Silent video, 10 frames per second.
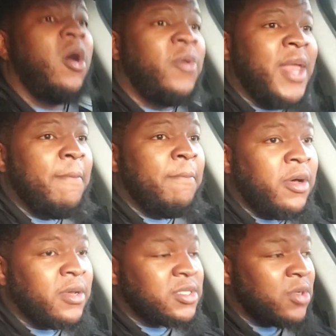on their
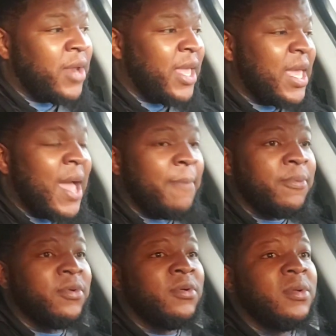books, on their
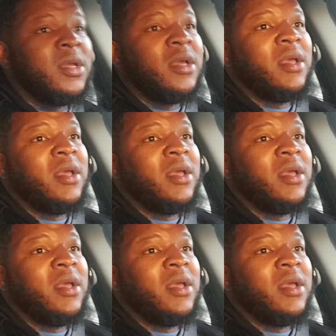cap room.